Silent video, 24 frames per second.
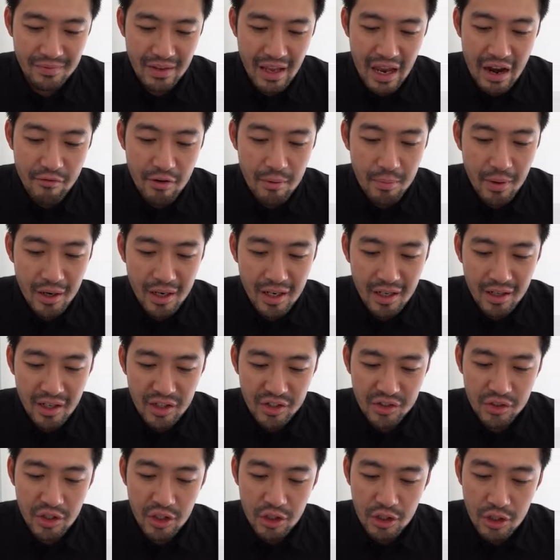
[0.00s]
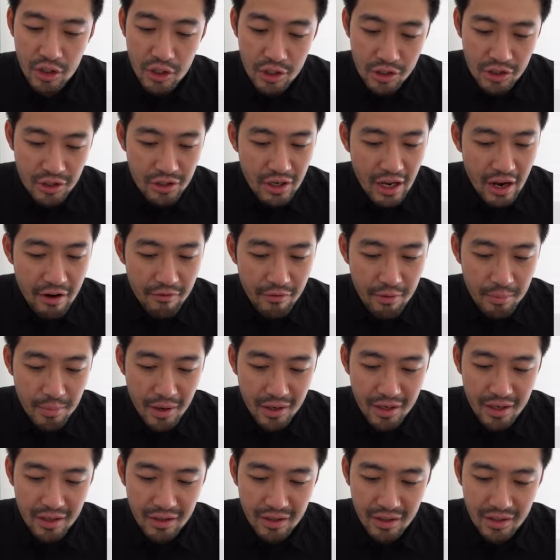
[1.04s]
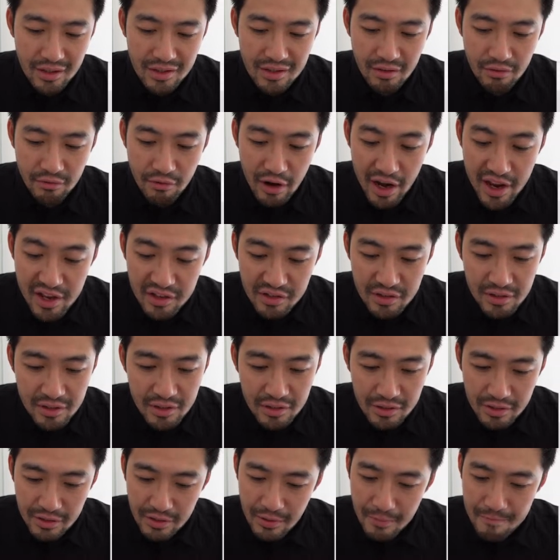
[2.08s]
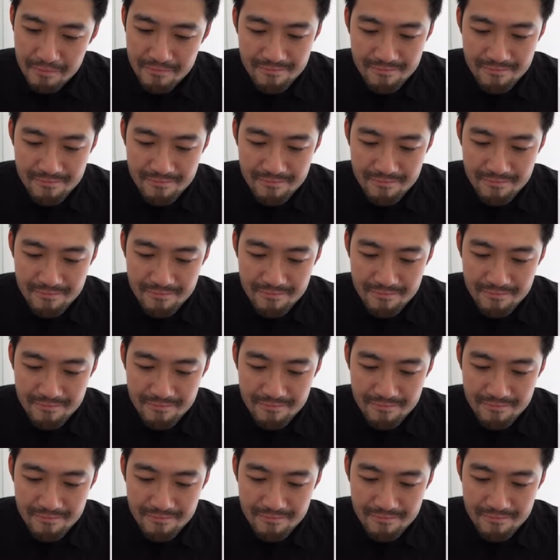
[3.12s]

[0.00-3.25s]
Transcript: Everybody needs detergent, everybody needs razors.